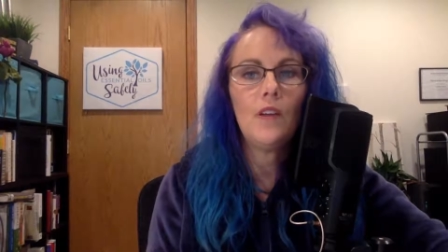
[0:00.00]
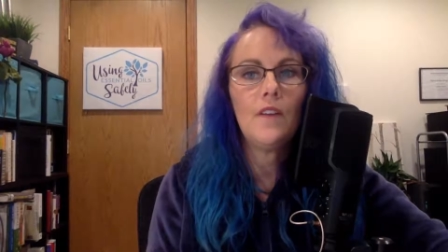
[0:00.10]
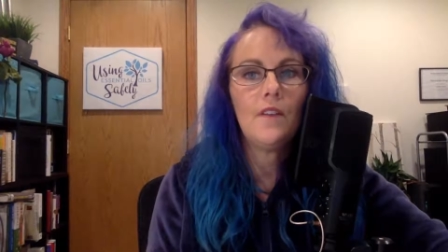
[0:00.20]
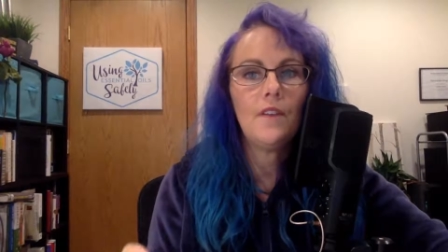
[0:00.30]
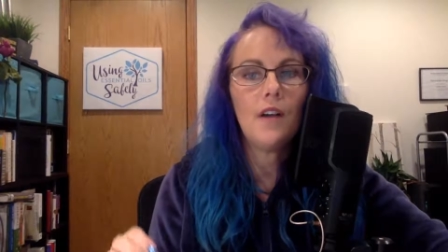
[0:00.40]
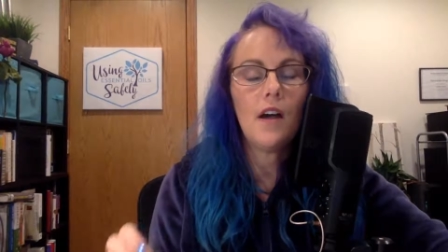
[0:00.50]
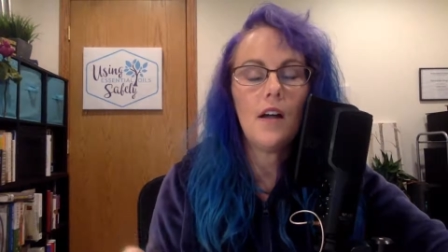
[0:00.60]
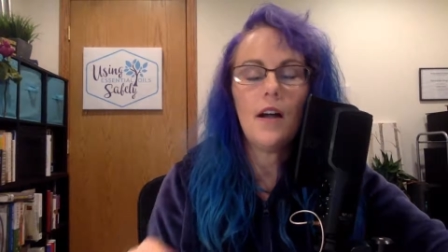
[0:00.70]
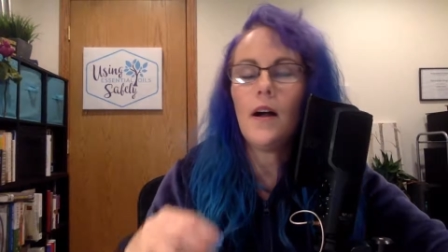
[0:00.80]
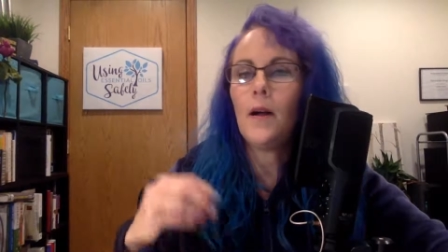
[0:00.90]
with
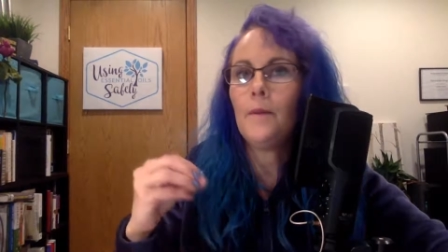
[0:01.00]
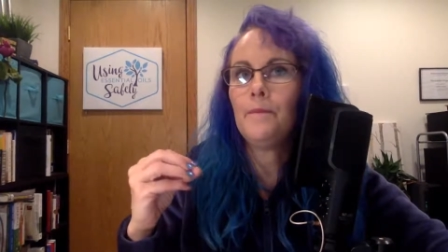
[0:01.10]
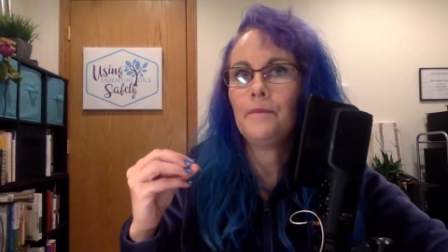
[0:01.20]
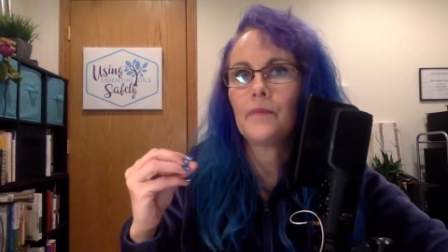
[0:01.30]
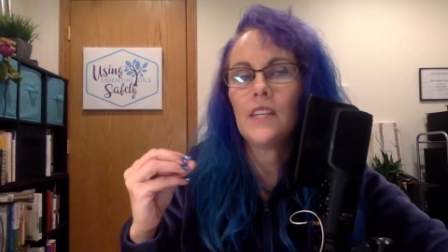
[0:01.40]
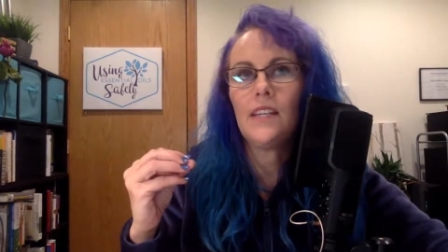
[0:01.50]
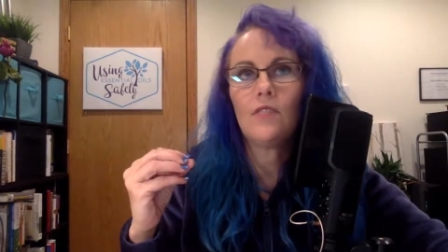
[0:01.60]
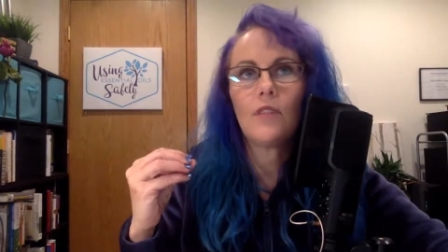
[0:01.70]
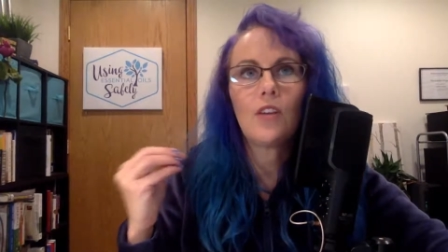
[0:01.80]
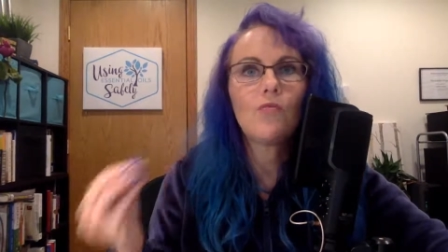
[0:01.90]

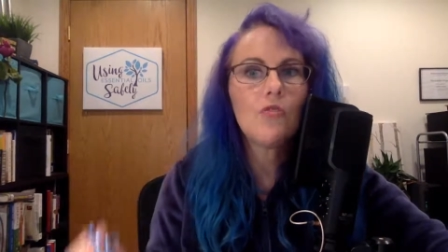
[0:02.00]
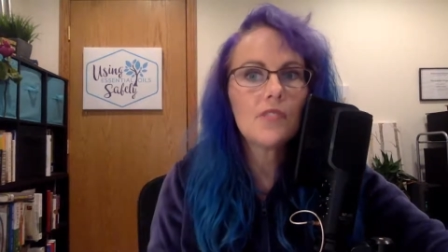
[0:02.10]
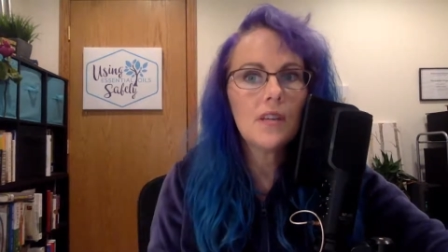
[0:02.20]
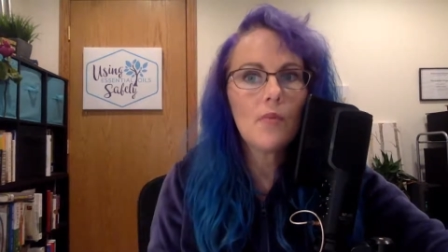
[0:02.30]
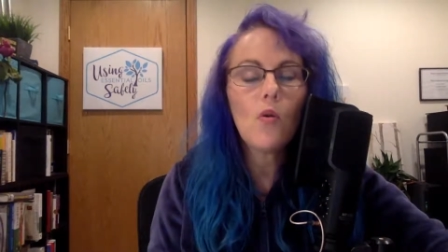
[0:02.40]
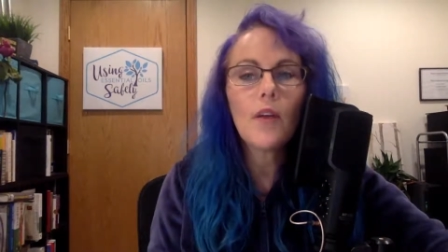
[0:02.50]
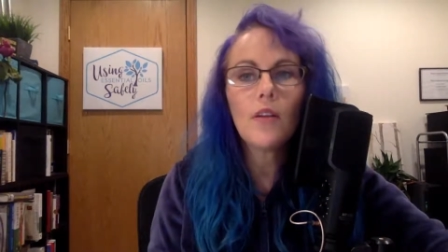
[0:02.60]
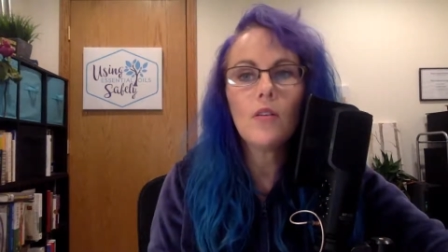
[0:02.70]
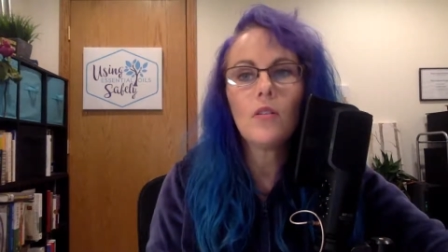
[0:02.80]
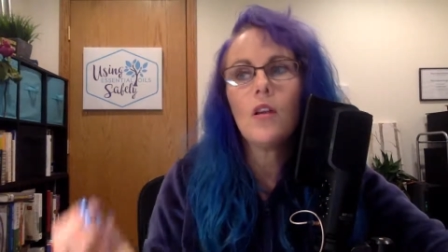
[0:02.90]
either like rosehip
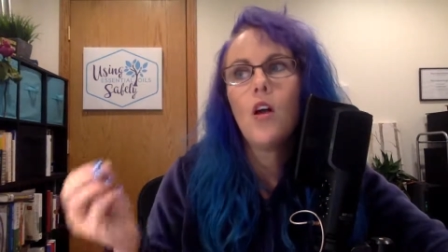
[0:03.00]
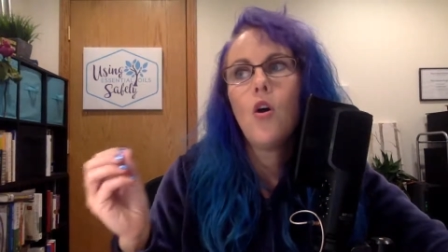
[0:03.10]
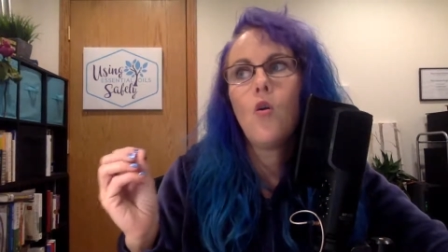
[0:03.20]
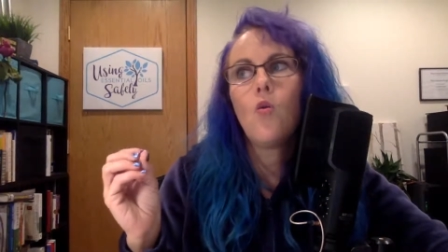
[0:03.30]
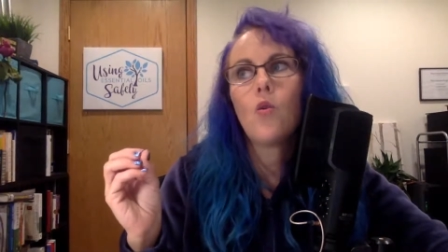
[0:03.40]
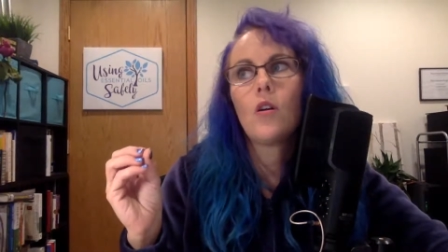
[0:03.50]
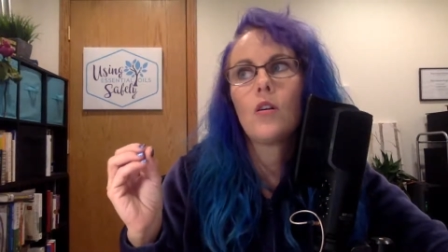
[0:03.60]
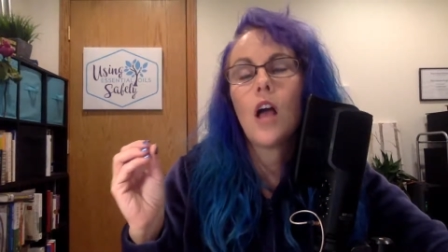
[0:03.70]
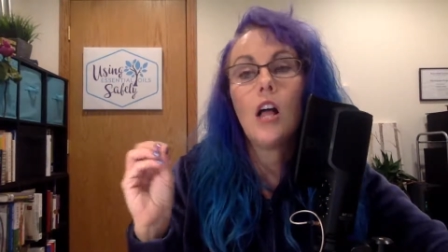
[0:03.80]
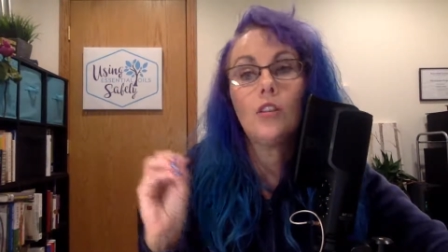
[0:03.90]
oil
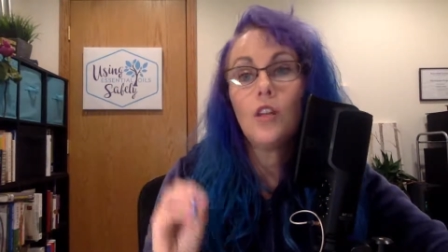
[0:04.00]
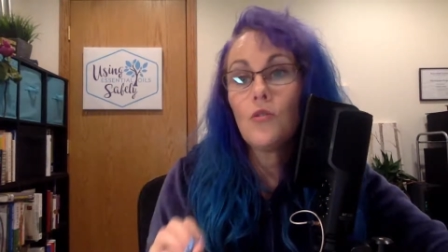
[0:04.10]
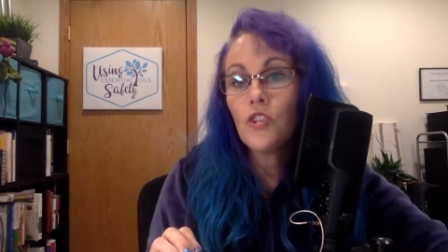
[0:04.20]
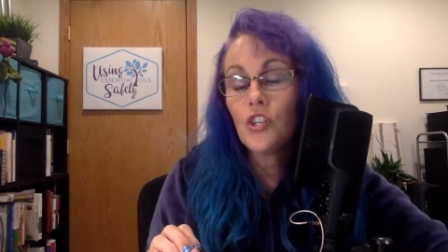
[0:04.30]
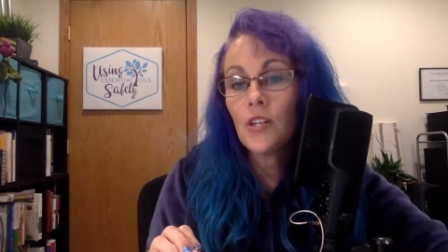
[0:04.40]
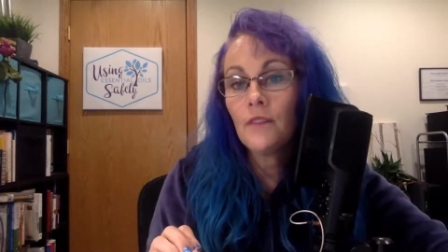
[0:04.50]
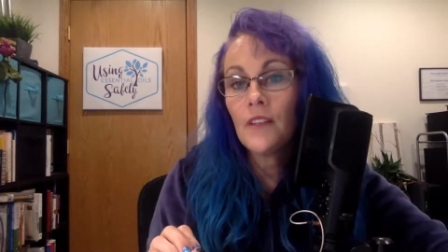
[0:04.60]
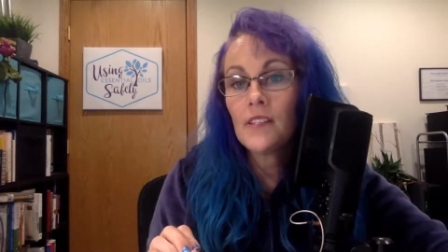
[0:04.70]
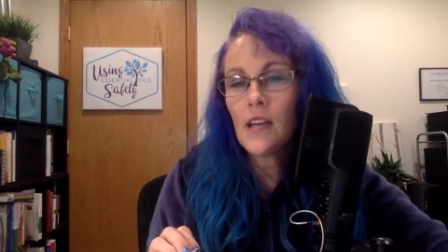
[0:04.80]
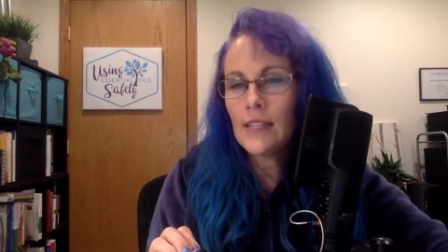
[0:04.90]
or a lotion
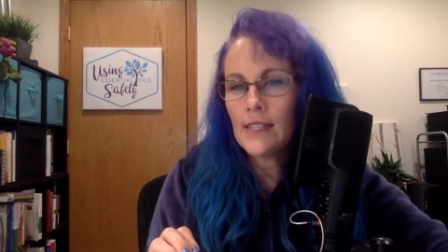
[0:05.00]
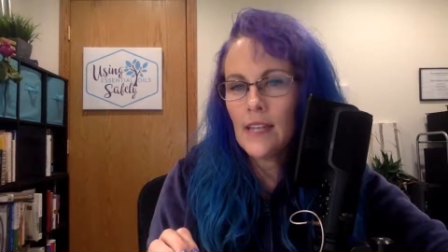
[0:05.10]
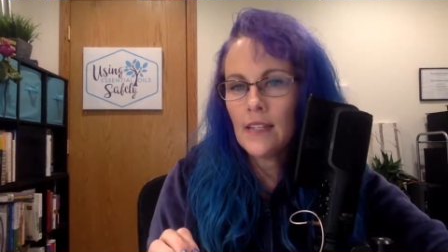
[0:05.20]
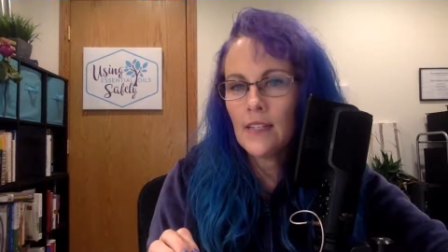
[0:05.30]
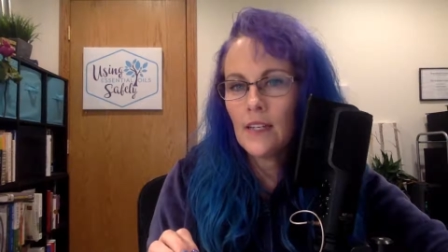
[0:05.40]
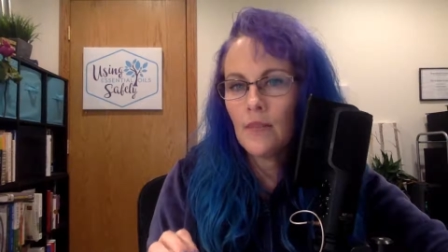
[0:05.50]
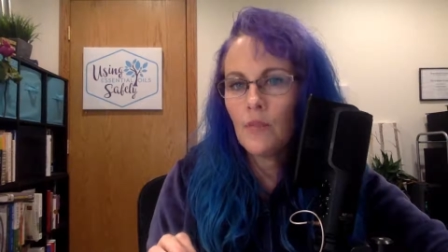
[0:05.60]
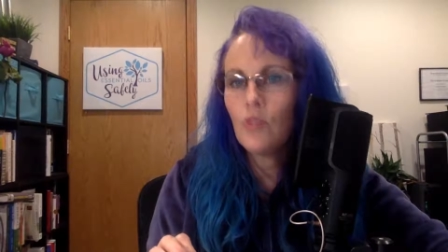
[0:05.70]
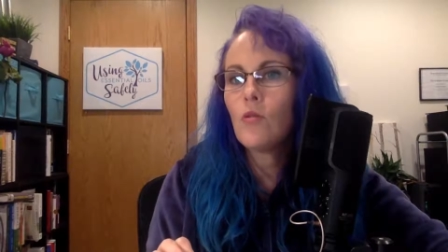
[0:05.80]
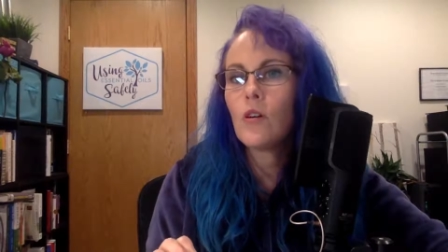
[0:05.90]
that's unscented and
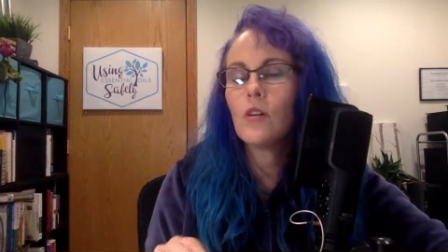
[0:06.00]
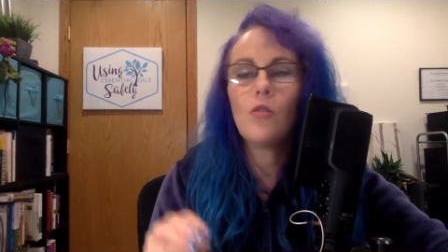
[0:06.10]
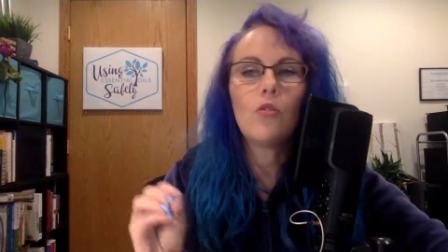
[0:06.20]
pure,